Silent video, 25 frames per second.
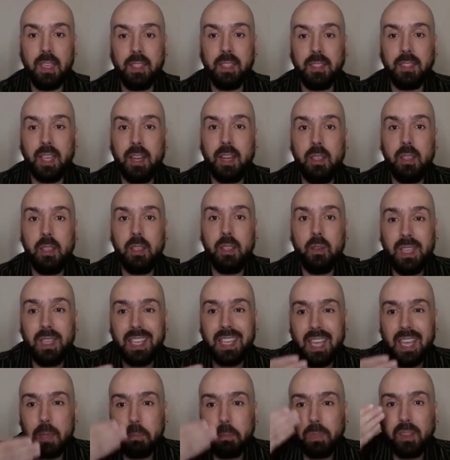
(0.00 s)
that he
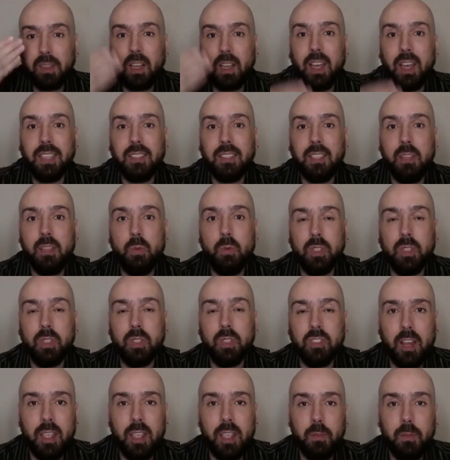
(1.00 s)
became blinded. He was
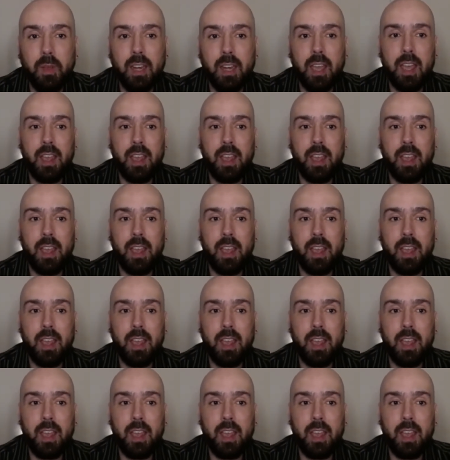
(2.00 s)
not even